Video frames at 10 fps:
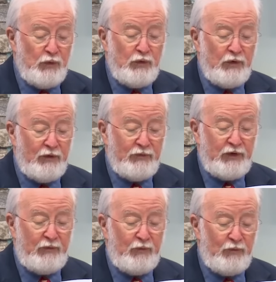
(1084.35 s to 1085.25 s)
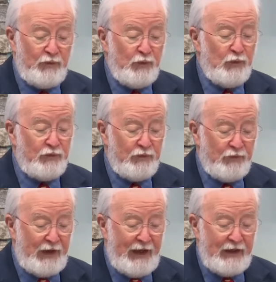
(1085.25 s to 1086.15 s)
You give several views of
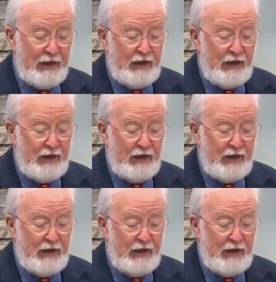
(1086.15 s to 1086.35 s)
that